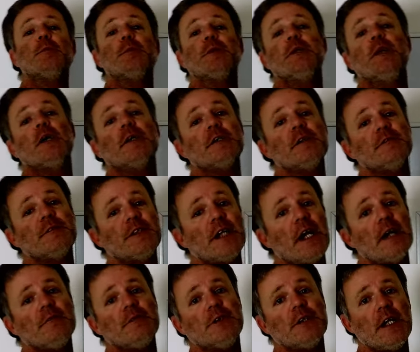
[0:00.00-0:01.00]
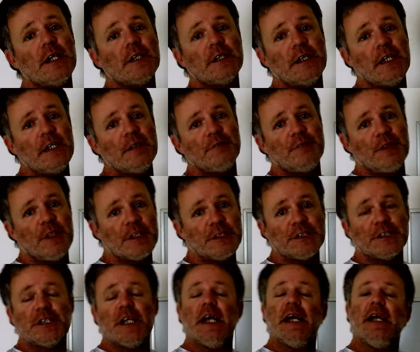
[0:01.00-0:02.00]
productive time to get
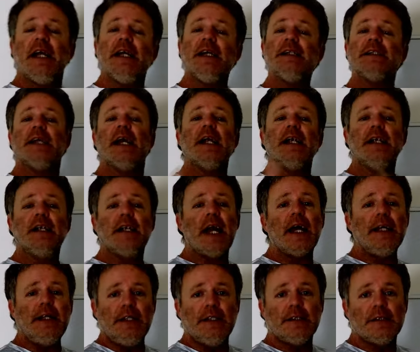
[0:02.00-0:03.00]
kingfish is at night.